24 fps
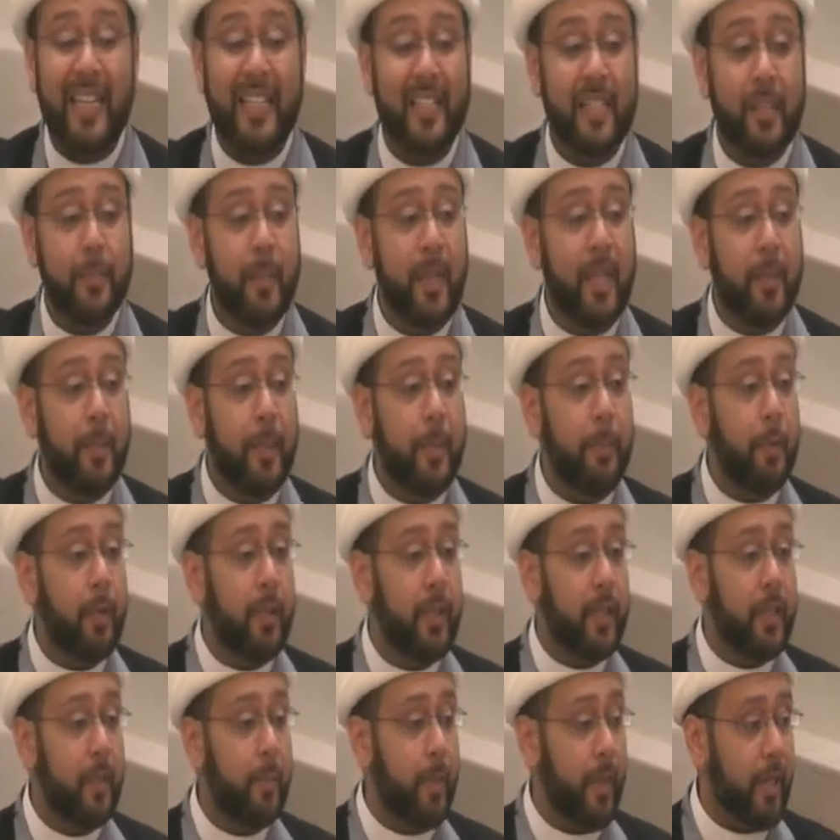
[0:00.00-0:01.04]
to make people
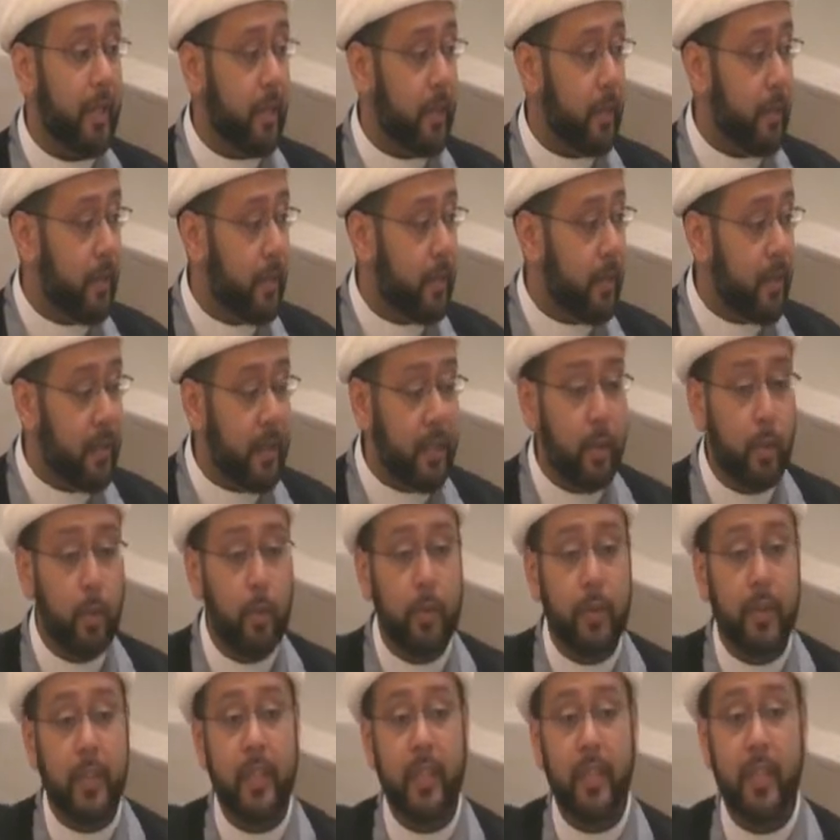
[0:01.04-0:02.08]
independent, that they
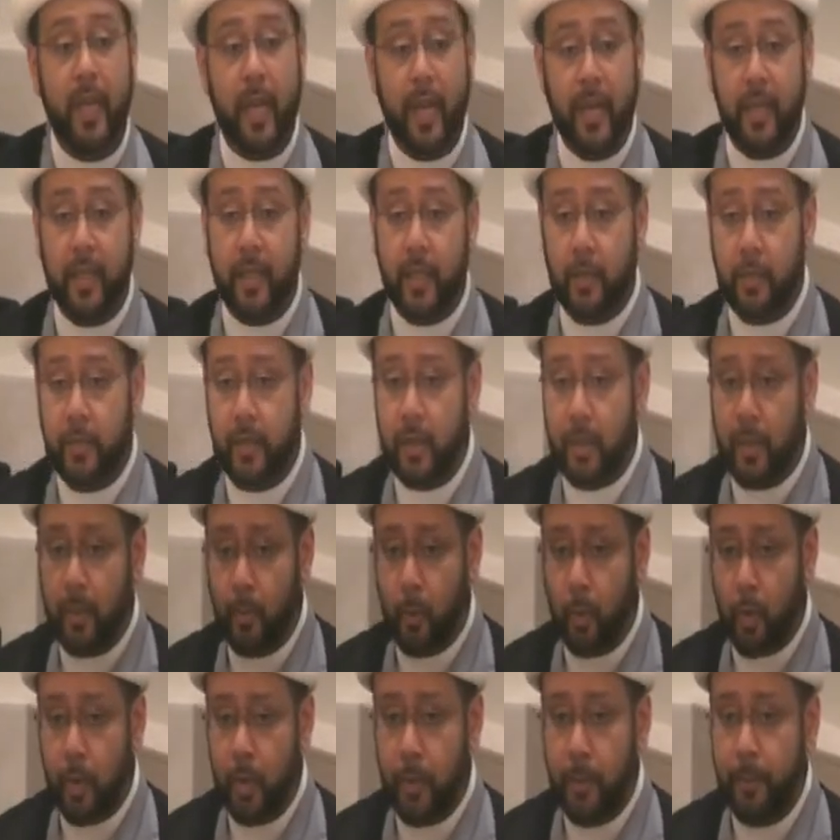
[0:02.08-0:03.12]
don't need handouts
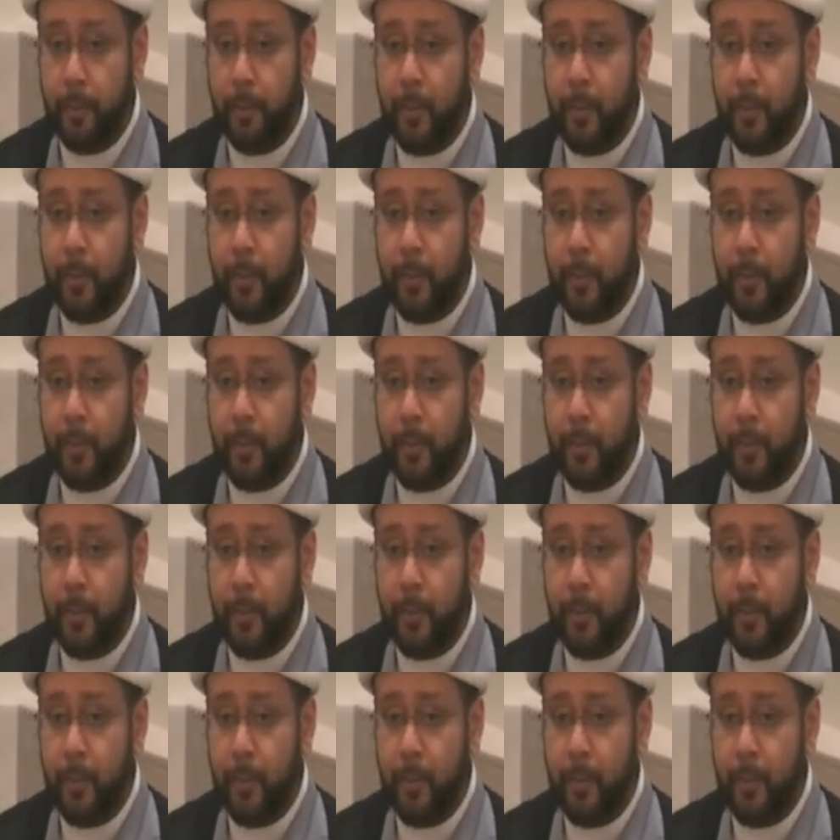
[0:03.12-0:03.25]
anymore.